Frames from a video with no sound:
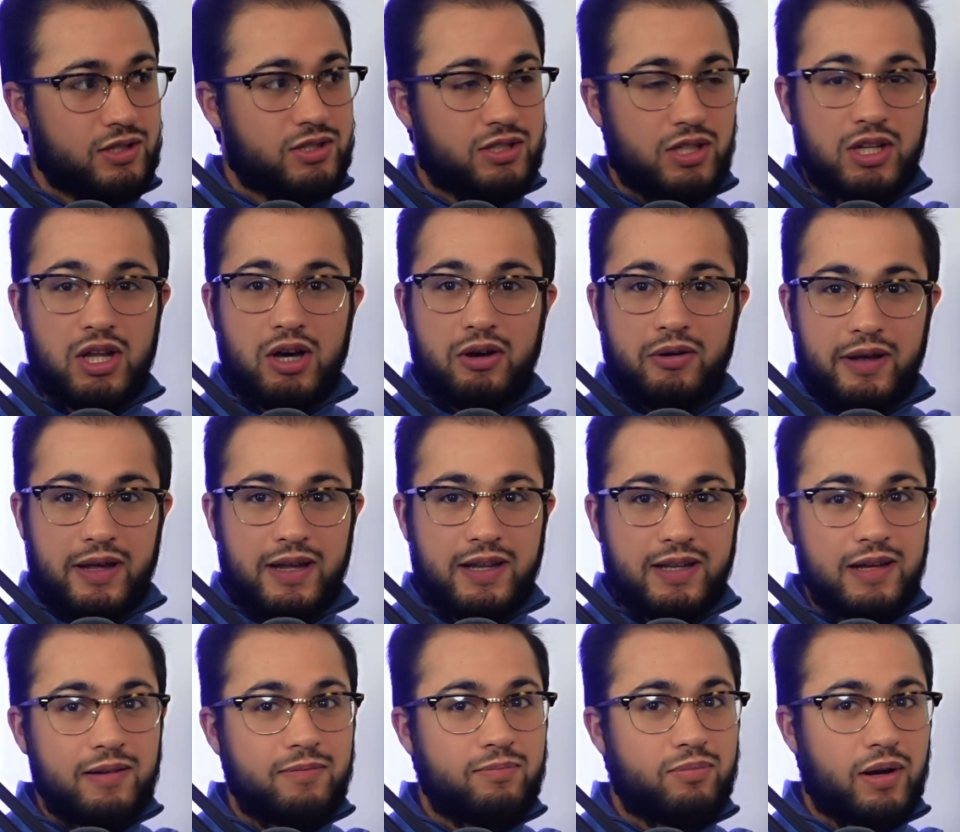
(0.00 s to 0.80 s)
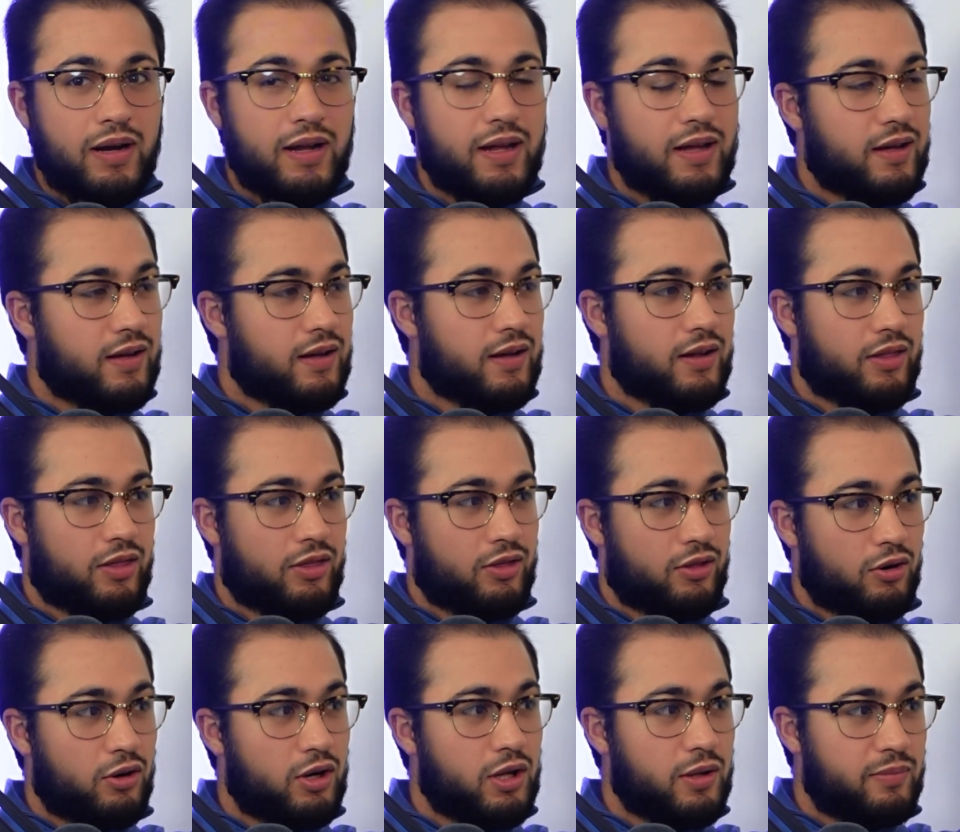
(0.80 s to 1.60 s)
he did bring
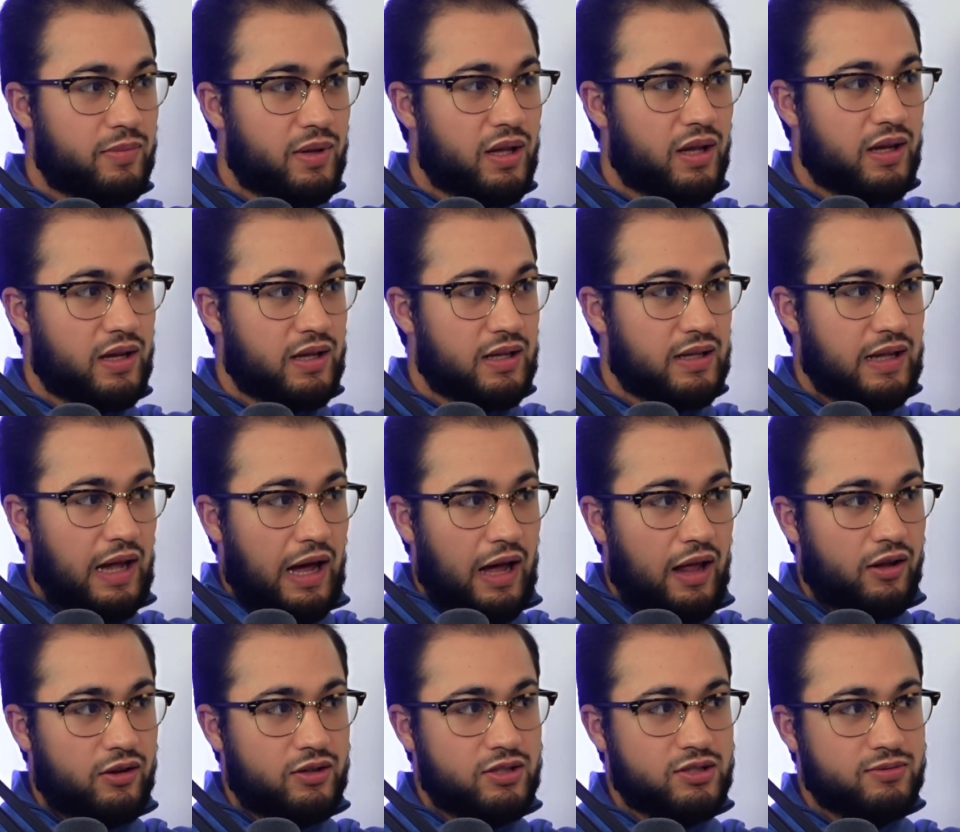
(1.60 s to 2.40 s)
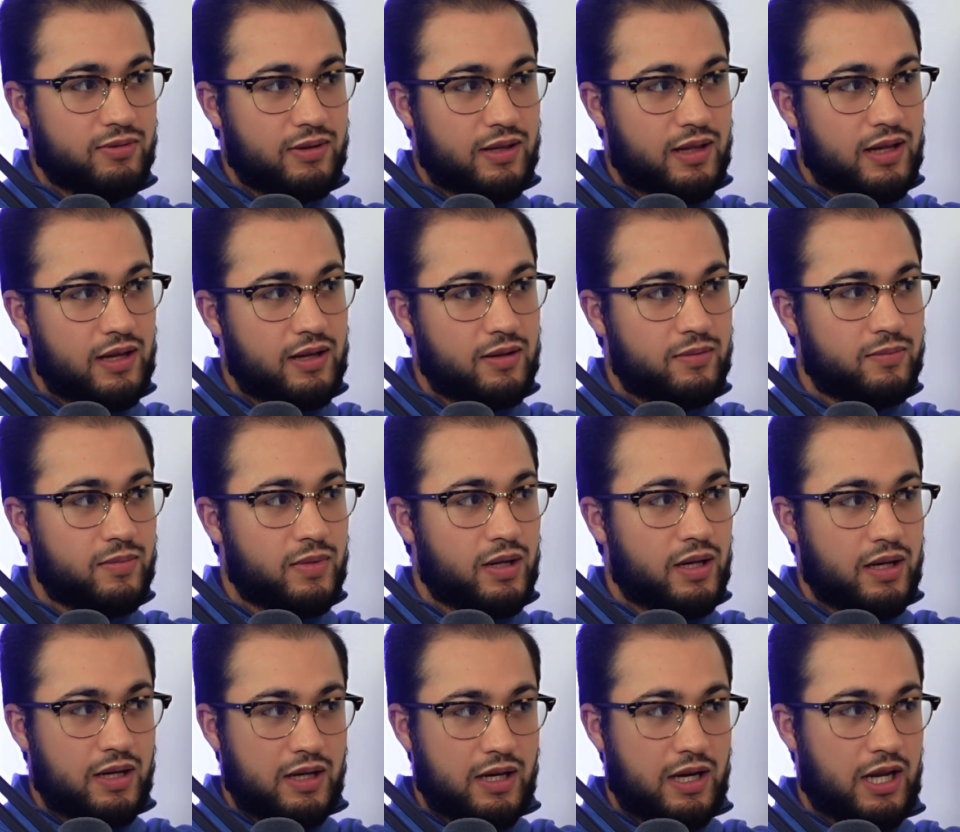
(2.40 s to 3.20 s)
$30 billion with him
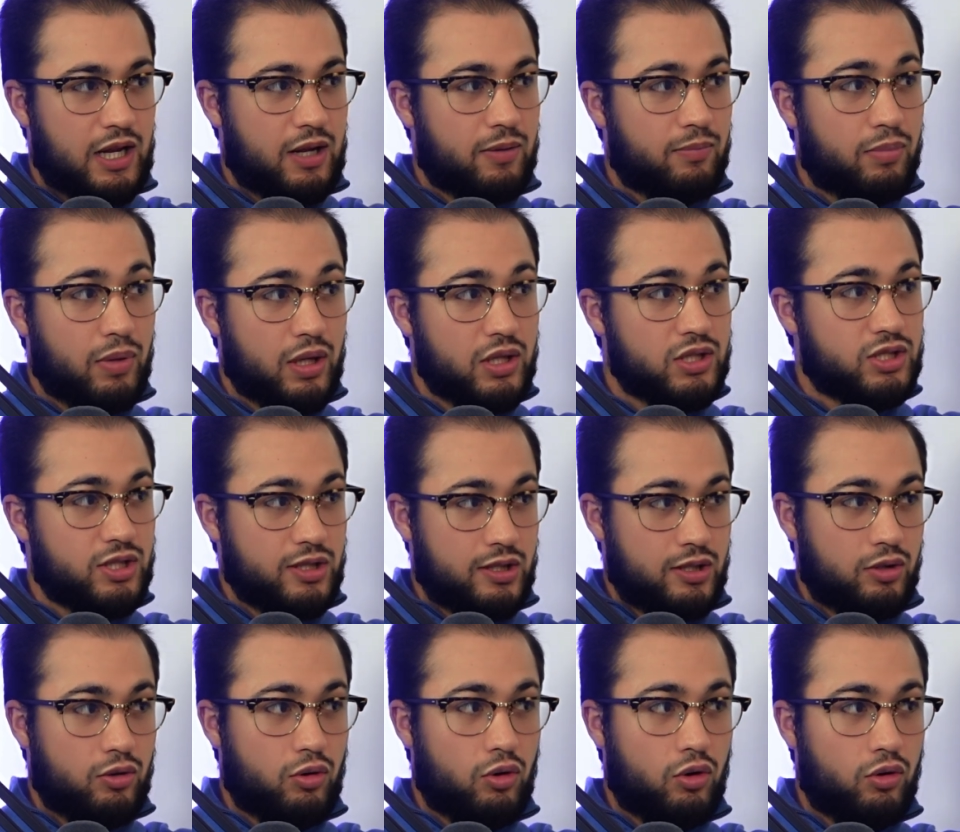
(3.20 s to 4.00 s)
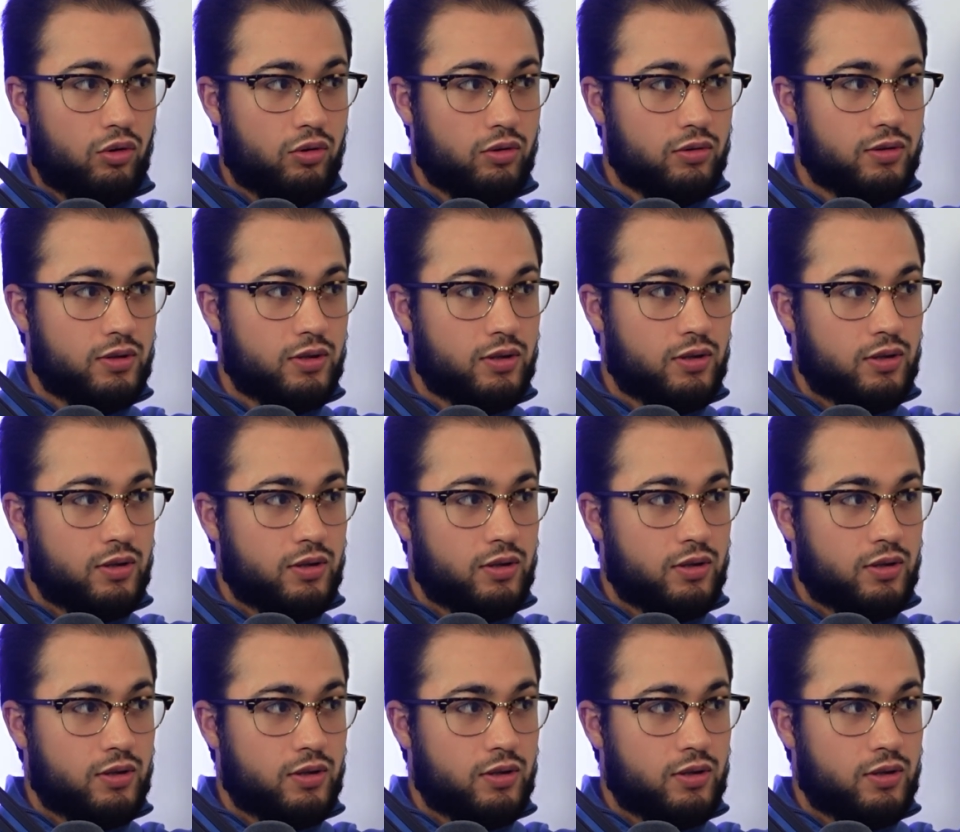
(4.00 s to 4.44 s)
and a bunch of gold.